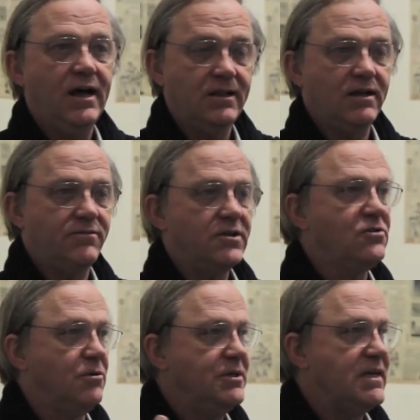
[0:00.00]
A lot of other
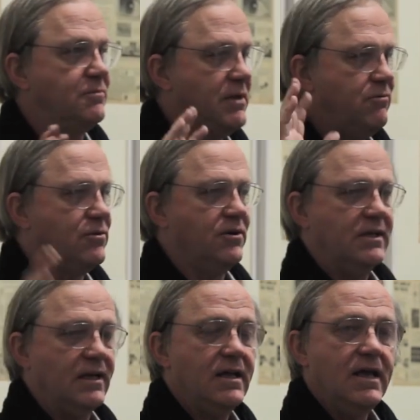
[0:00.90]
combings out, but I won't go into
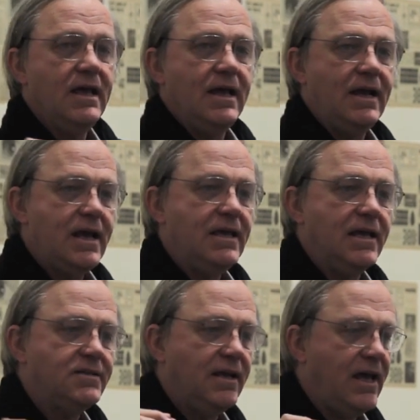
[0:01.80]
that. In any
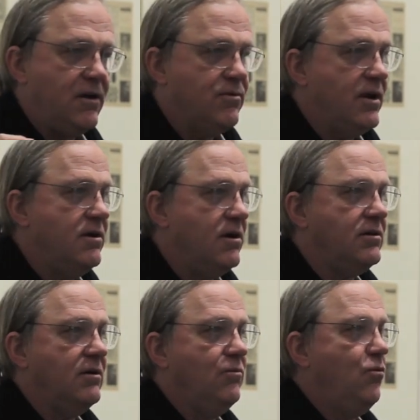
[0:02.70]
case, Ad
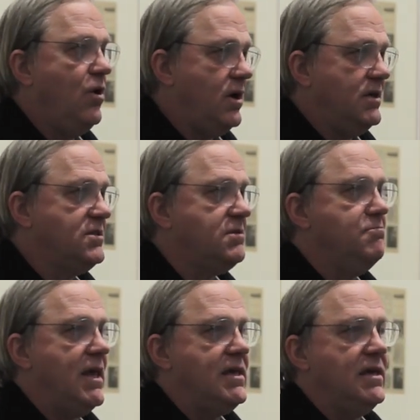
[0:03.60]
Reinhardt was
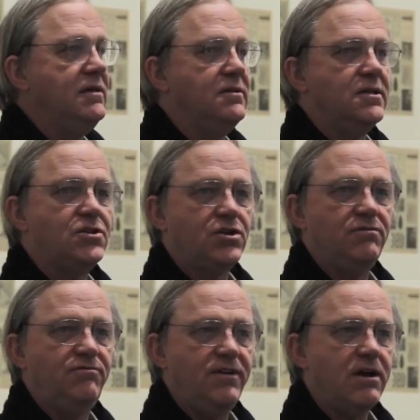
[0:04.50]
making this
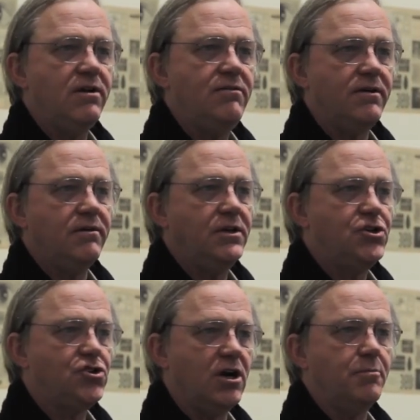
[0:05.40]
very, very
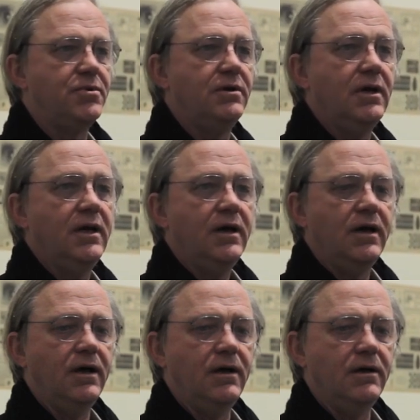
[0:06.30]
sharp
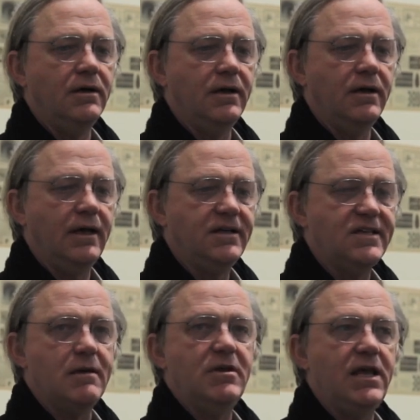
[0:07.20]
uh,
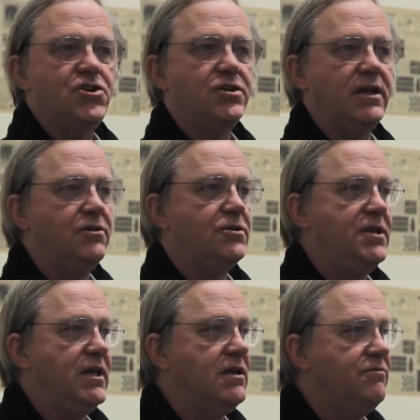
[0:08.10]
examination and
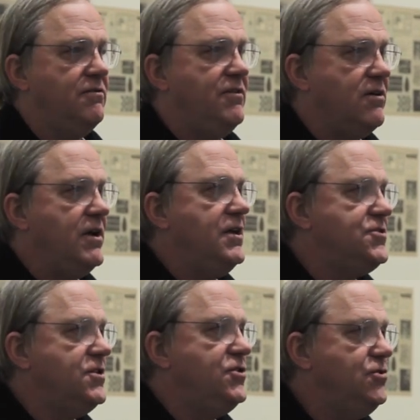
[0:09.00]
critique of the very
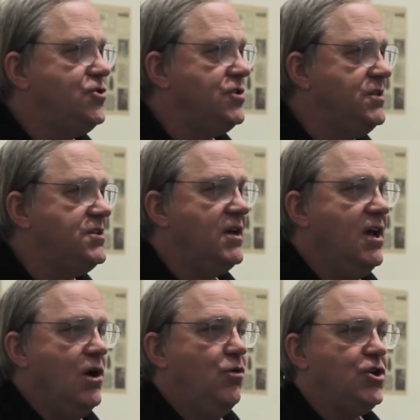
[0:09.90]
institutions
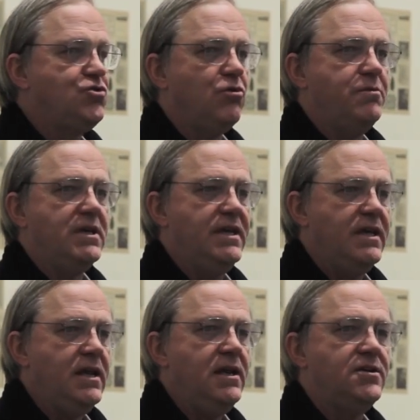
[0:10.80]
which were
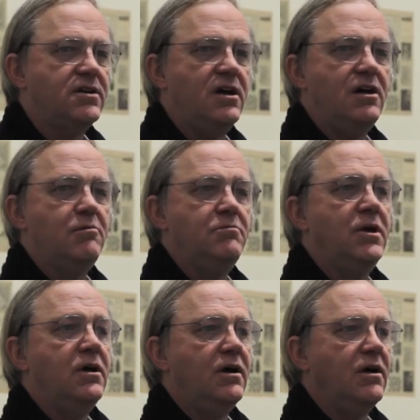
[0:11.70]
beginning to come
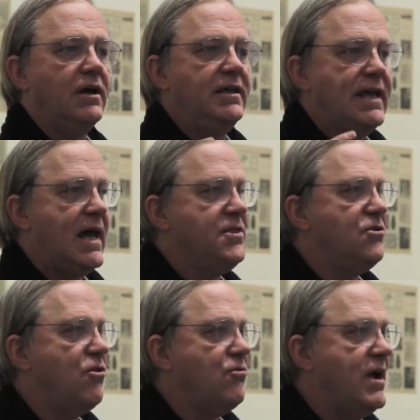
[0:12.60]
gather
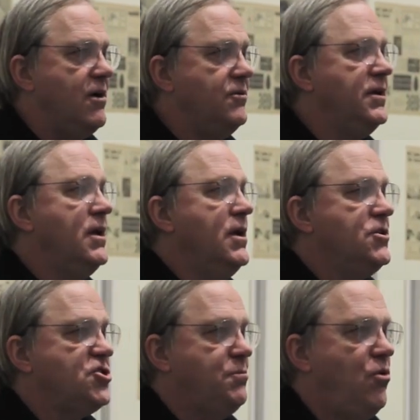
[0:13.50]
around,
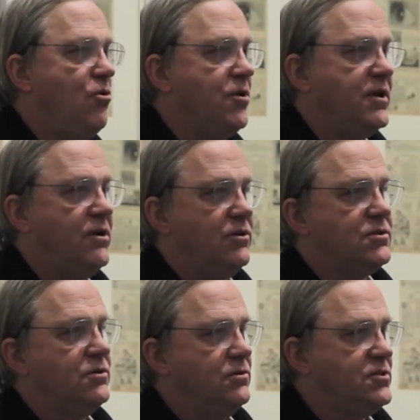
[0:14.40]
support, and
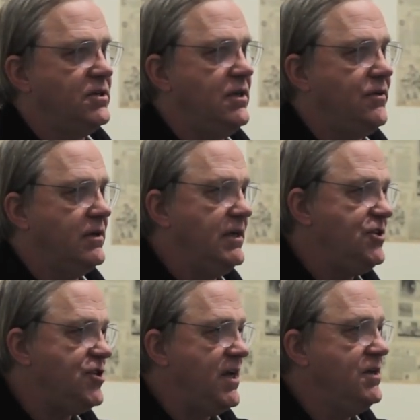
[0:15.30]
also significantly
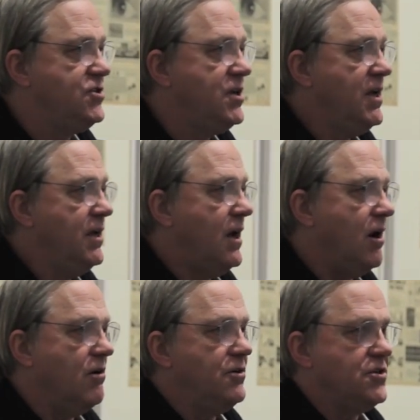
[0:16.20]
change
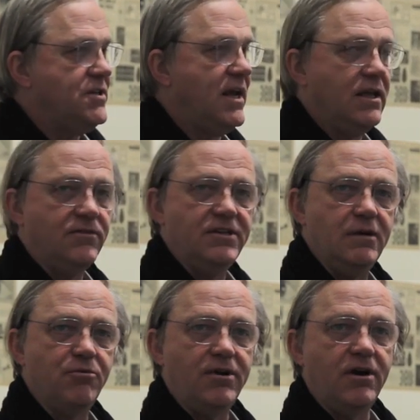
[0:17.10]
our understanding of
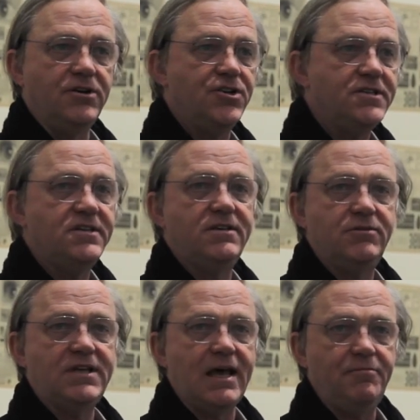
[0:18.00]
contemporary art just as it
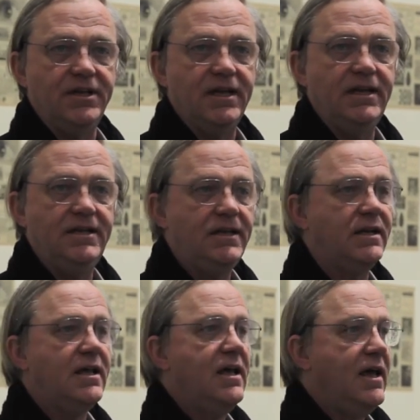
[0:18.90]
was happening. And he did
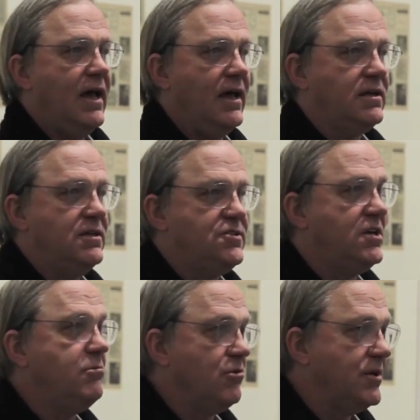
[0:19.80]
it at
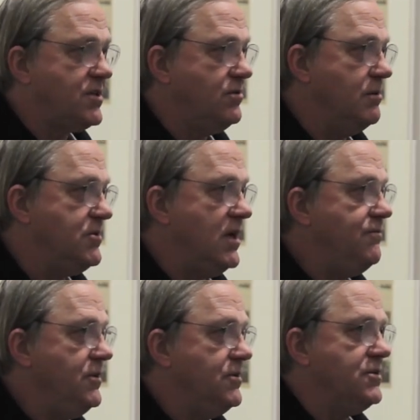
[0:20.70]
considerable risk to
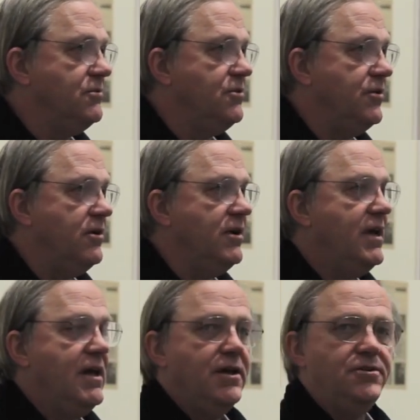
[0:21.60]
himself and to his own career,
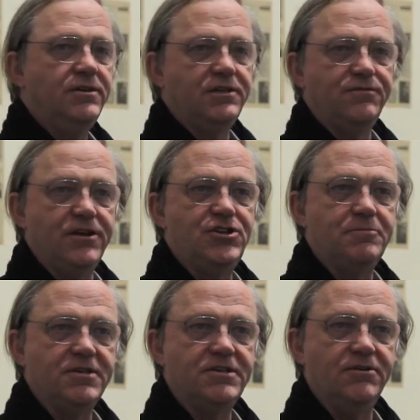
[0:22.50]
to his
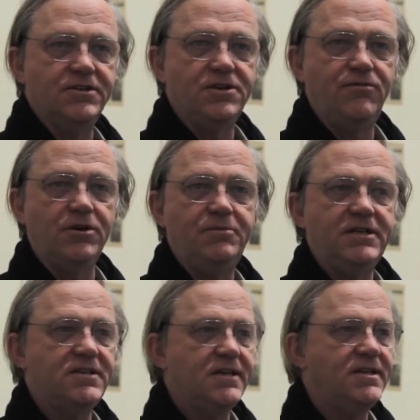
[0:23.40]
friendships, and so on and so forth. But
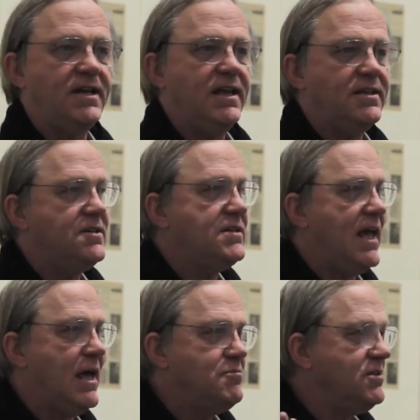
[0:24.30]
as I said, he had this
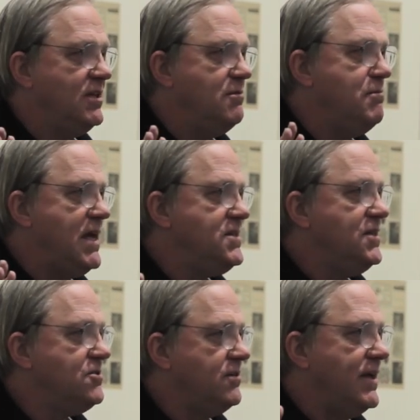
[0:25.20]
absolutely
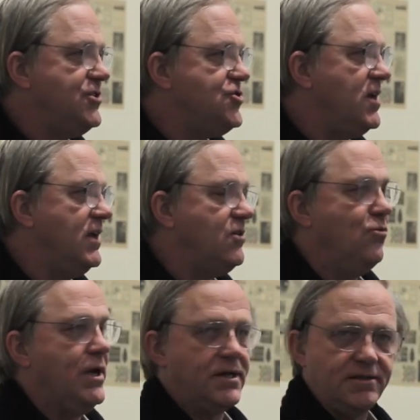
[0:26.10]
amazing sort of angelic
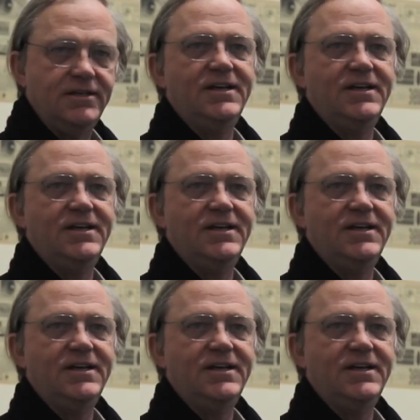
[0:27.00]
wit.